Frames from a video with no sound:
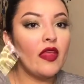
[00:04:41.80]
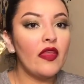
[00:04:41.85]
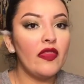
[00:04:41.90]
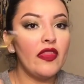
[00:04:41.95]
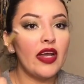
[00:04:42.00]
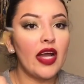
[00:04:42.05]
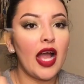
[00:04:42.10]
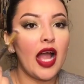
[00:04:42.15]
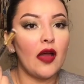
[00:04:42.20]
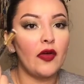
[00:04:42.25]

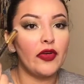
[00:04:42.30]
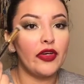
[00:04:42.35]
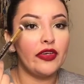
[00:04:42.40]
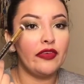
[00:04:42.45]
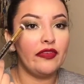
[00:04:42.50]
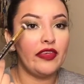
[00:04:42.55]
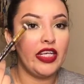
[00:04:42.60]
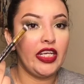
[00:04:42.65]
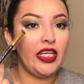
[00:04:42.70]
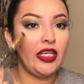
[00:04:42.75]
the outer
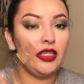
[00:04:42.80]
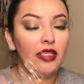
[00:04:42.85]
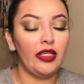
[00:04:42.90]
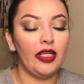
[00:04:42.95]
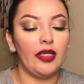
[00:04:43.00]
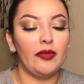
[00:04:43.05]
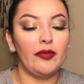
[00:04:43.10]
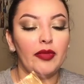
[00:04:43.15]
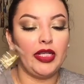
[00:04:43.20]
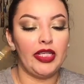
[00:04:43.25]
V,
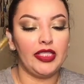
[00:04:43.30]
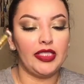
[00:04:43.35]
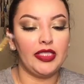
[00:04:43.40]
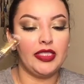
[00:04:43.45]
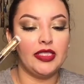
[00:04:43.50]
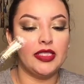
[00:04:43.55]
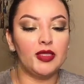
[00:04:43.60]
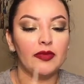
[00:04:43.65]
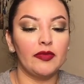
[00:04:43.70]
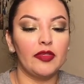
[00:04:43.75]
like
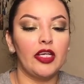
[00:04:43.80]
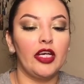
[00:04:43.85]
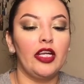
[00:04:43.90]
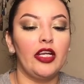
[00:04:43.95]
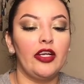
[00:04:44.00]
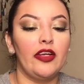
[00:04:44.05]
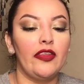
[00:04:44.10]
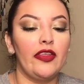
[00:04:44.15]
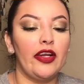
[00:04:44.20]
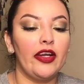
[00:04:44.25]
placing some
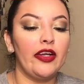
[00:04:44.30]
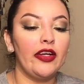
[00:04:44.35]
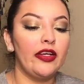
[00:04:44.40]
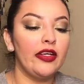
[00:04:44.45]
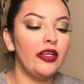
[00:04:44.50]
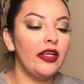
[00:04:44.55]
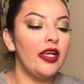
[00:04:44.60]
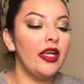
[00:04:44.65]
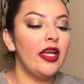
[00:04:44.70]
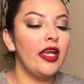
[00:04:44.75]
color there.
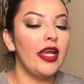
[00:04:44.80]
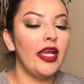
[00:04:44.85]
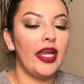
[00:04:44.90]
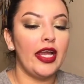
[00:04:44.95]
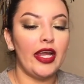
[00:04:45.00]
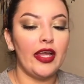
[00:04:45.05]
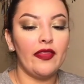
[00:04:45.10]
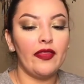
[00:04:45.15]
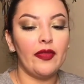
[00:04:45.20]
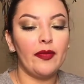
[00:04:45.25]

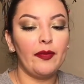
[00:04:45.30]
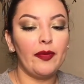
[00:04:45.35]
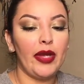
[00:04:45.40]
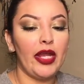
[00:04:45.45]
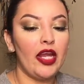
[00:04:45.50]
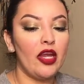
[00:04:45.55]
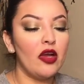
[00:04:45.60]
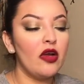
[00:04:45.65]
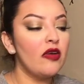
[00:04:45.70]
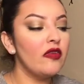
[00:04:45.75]
And the
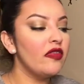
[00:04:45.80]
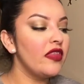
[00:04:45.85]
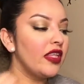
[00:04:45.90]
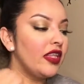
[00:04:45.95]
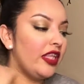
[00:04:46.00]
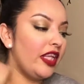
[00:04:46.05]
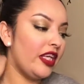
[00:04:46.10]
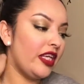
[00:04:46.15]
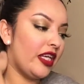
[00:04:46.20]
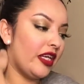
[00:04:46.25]
payoff that
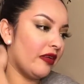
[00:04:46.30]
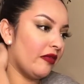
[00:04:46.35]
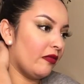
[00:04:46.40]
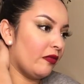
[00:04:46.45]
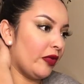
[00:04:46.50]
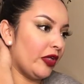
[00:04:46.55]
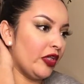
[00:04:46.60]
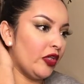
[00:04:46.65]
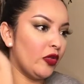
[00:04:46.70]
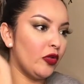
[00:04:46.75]
they give
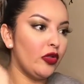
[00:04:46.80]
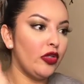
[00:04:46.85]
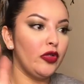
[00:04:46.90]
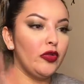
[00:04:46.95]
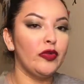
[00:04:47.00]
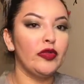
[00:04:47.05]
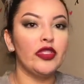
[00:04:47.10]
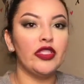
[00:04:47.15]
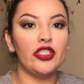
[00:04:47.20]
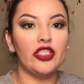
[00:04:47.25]
when you
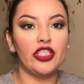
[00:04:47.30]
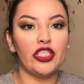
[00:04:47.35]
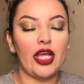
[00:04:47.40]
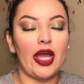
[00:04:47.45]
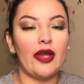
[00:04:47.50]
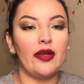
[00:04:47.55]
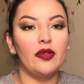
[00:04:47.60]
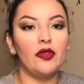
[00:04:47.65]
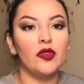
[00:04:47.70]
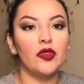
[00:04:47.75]
use the
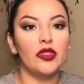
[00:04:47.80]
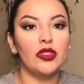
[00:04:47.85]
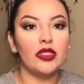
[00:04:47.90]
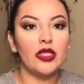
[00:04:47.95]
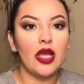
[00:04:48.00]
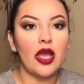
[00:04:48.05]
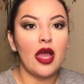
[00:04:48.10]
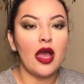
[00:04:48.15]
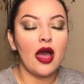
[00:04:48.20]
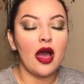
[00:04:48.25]
shadows
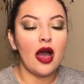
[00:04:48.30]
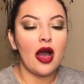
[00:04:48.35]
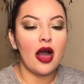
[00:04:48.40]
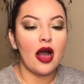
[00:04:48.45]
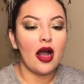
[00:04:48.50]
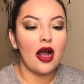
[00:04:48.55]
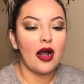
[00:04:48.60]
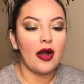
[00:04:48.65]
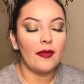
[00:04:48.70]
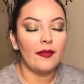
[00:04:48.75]

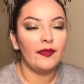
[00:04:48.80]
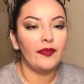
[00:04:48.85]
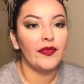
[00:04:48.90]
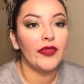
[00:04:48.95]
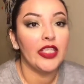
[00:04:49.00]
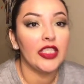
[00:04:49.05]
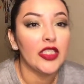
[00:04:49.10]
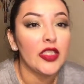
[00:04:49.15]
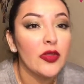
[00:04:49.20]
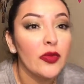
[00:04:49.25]
um,
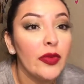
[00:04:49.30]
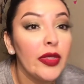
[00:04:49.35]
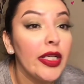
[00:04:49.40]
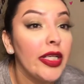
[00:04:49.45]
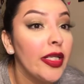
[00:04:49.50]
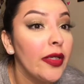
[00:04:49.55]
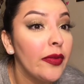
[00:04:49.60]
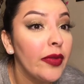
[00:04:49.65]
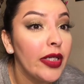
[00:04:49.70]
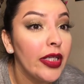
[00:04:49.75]
is
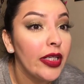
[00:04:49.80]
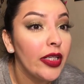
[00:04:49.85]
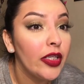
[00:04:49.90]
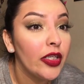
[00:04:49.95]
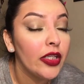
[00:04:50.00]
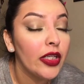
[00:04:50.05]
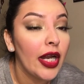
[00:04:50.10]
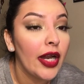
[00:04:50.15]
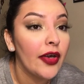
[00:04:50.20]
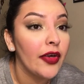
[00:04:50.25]
really, really
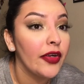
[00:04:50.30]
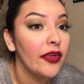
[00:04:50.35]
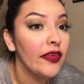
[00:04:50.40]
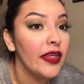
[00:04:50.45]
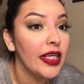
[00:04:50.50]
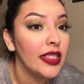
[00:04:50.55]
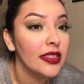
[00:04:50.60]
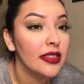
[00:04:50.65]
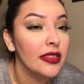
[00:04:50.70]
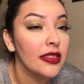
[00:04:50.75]
good. I don't know if you
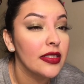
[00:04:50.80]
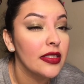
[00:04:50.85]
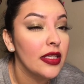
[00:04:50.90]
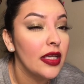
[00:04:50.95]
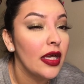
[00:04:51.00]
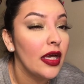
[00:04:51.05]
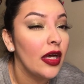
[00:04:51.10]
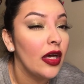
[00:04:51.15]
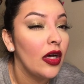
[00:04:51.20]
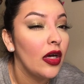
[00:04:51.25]
guys can
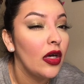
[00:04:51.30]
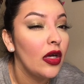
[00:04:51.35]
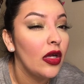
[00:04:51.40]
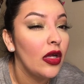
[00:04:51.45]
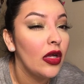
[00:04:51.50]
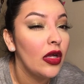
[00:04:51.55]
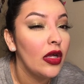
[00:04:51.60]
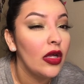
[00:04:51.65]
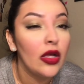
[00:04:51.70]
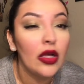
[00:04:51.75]
tell.
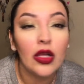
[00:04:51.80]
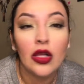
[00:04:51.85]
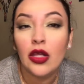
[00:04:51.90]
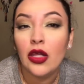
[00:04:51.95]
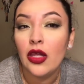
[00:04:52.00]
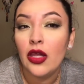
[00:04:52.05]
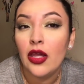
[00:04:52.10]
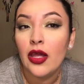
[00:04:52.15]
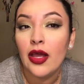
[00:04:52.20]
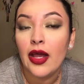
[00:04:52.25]

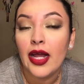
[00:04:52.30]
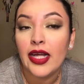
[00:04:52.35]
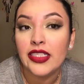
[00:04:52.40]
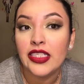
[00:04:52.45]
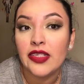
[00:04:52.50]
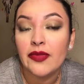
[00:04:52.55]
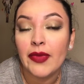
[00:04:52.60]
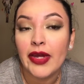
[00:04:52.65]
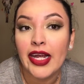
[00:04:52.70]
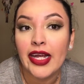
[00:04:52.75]
I
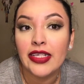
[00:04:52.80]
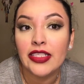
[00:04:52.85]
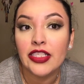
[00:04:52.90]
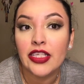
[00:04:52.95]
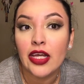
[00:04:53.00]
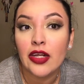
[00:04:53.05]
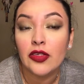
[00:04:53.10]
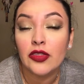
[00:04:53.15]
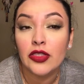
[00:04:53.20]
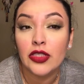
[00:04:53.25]
did my
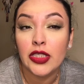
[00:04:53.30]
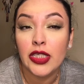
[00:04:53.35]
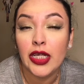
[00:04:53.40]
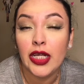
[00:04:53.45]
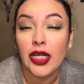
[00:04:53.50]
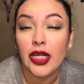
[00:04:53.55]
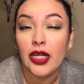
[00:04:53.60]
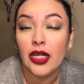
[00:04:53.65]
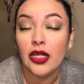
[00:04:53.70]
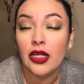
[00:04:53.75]
eyeshadow
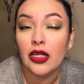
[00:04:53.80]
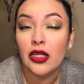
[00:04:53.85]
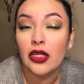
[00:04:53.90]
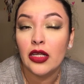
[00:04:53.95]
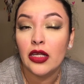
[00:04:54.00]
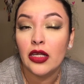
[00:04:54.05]
today